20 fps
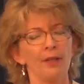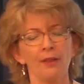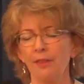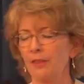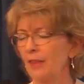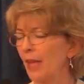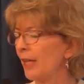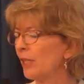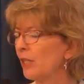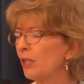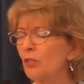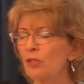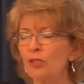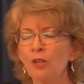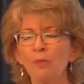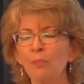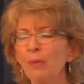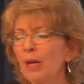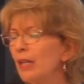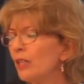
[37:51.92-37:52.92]
Thank you
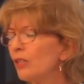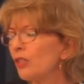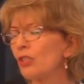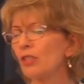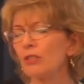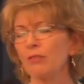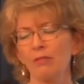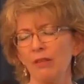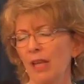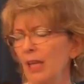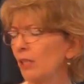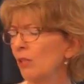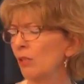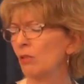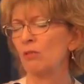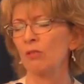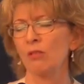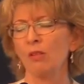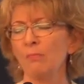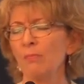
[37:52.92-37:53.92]
so much. Thank you
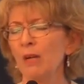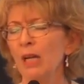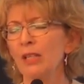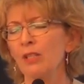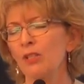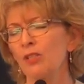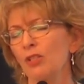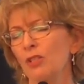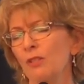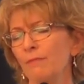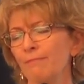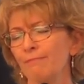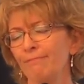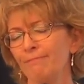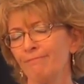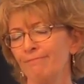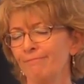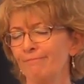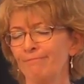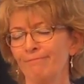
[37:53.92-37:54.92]
so much
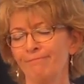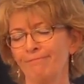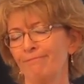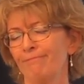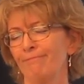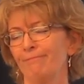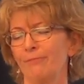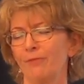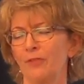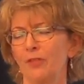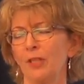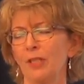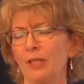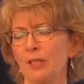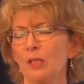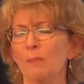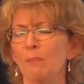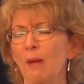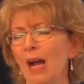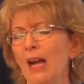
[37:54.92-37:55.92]
for
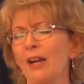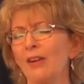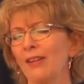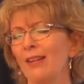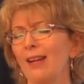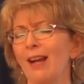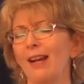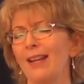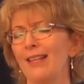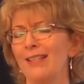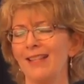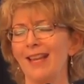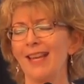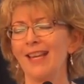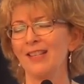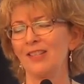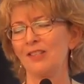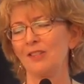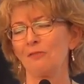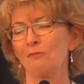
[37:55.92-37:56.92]
inspiring
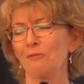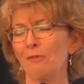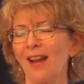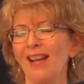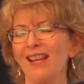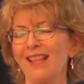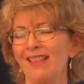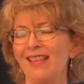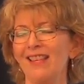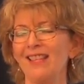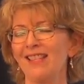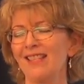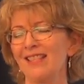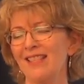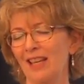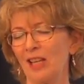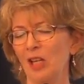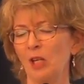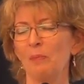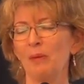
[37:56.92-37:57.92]
Isaiah to write this
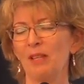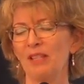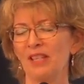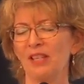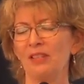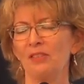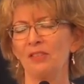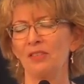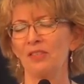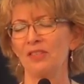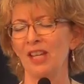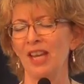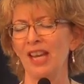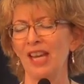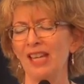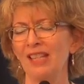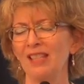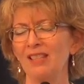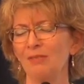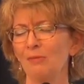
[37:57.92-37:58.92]
to help us
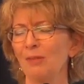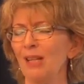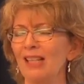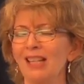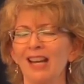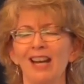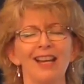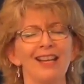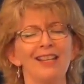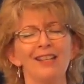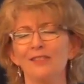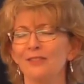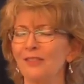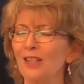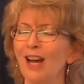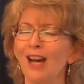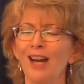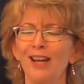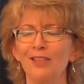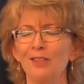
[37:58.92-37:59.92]
understand what kind of
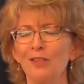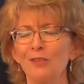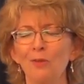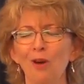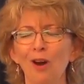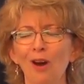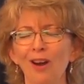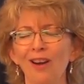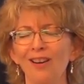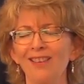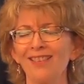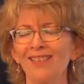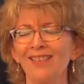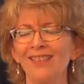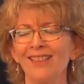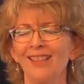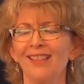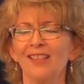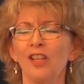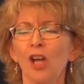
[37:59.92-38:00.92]
God you are,
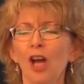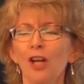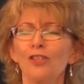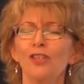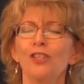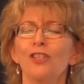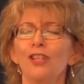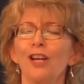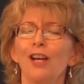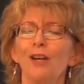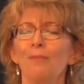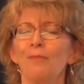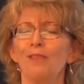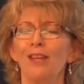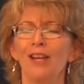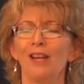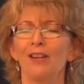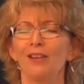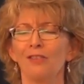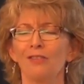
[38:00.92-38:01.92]
not just up
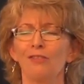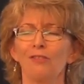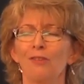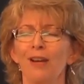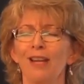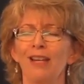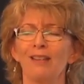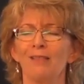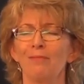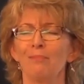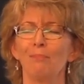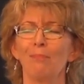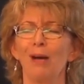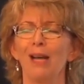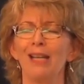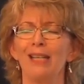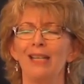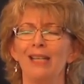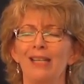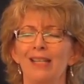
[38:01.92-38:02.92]
there, great and
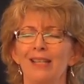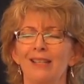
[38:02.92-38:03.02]
mighty